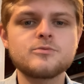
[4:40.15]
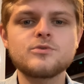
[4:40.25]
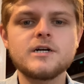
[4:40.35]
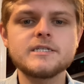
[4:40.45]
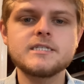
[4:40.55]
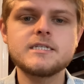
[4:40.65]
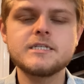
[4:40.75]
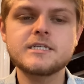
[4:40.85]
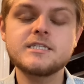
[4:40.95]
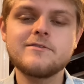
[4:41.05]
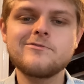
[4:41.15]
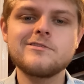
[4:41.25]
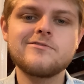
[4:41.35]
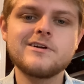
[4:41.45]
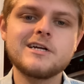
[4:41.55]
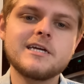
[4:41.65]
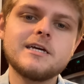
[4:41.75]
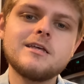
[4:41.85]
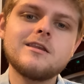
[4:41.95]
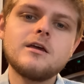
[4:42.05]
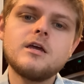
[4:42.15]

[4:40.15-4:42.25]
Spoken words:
process, except for the very end.